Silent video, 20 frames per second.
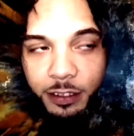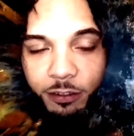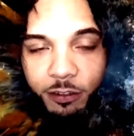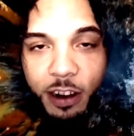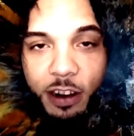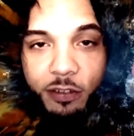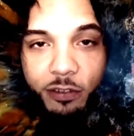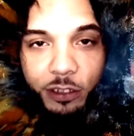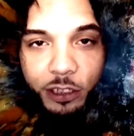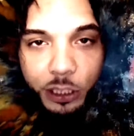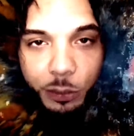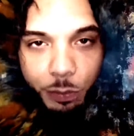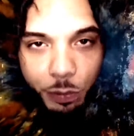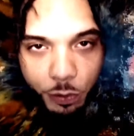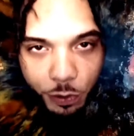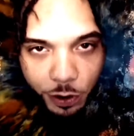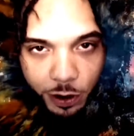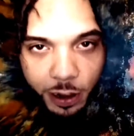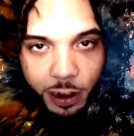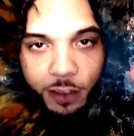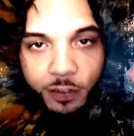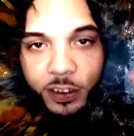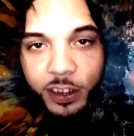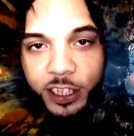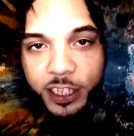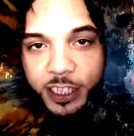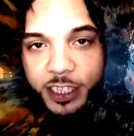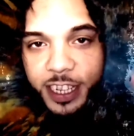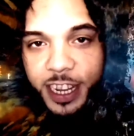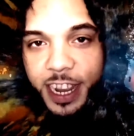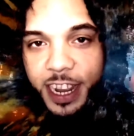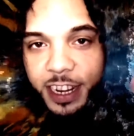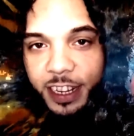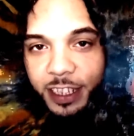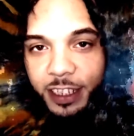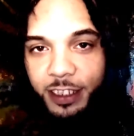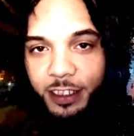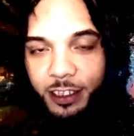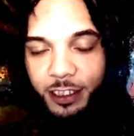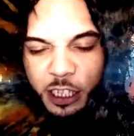reference point of
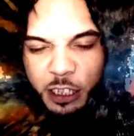understanding.